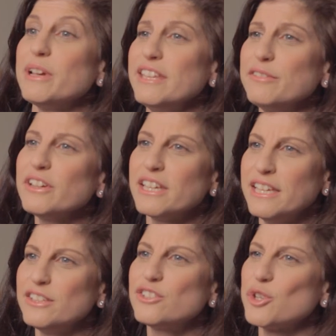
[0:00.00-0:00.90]
I think for
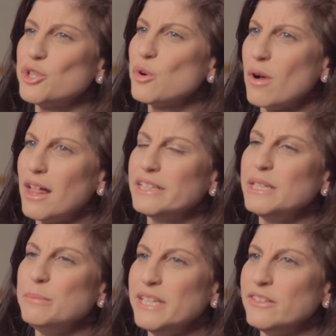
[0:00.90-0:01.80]
kids, good
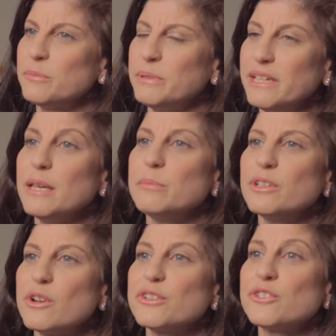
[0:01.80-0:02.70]
quality means being able
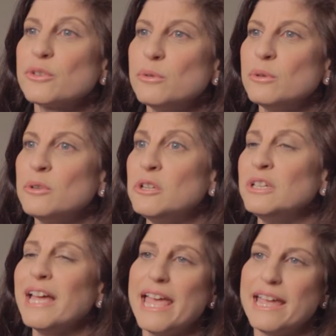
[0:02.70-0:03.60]
to go to
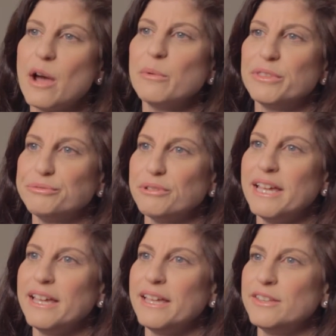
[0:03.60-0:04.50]
school, hang out with
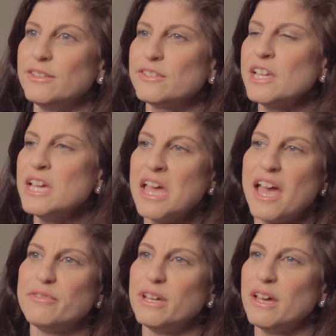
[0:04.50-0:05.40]
friends,
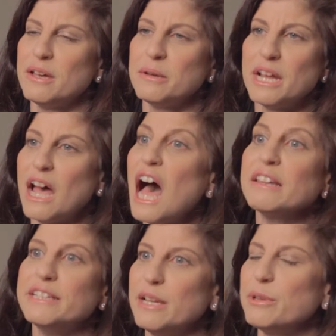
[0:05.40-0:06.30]
have a
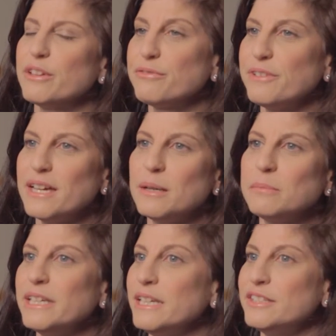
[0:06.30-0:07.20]
holiday with their
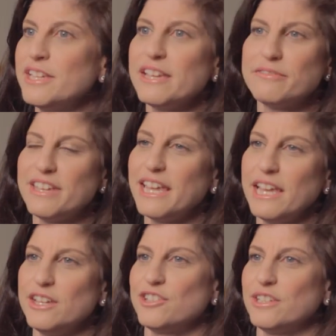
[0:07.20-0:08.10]
family, take a
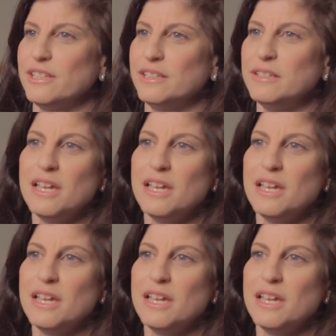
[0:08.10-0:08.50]
vacation.